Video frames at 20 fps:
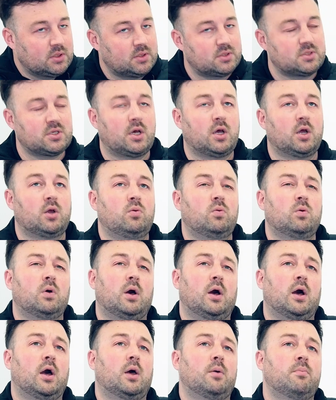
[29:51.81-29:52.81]
So
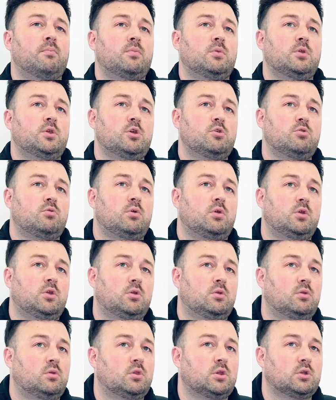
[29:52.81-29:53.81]

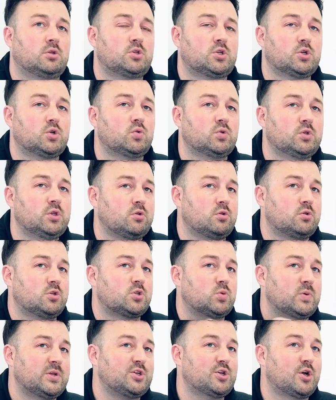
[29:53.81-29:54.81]
the tool you can
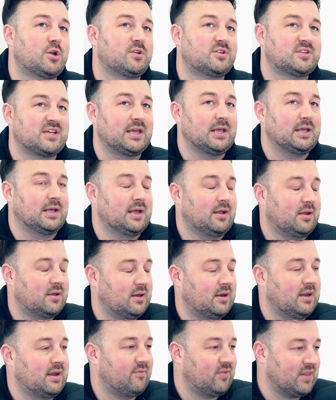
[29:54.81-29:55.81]
switch on, say,
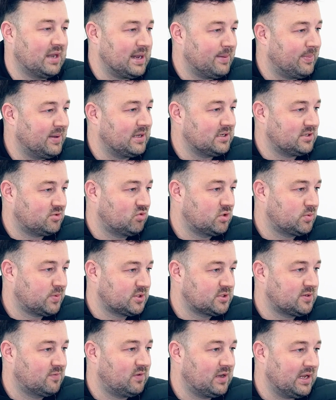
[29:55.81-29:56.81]
can have the app has a
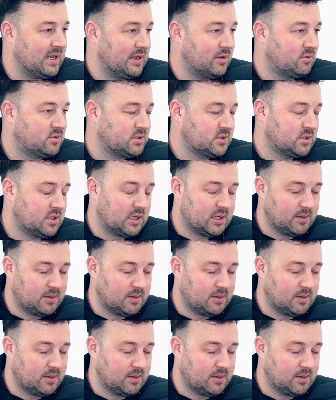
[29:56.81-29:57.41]
responsive layout.